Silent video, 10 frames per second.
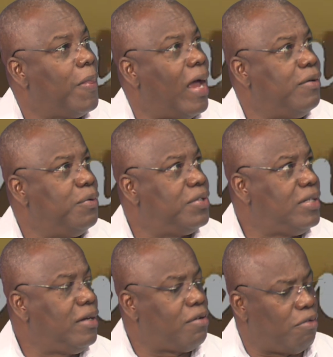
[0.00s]
I don't
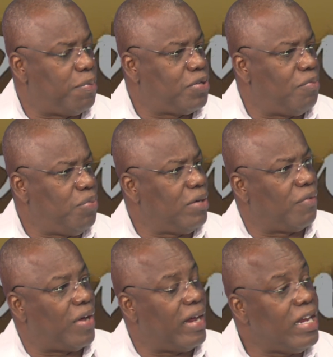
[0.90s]
see corruption being
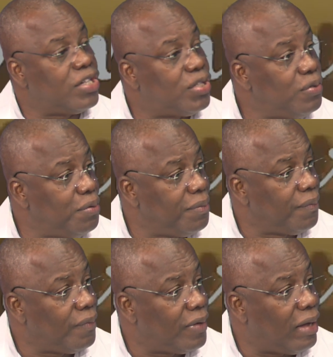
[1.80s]
of an issue.
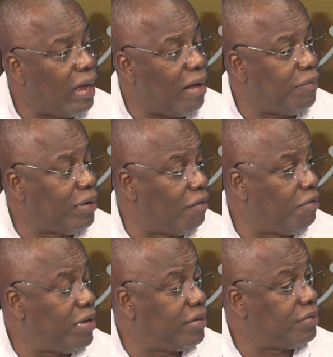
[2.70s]
The
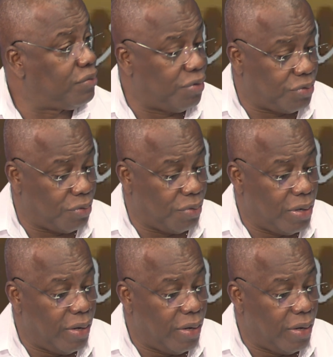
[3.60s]
government is going to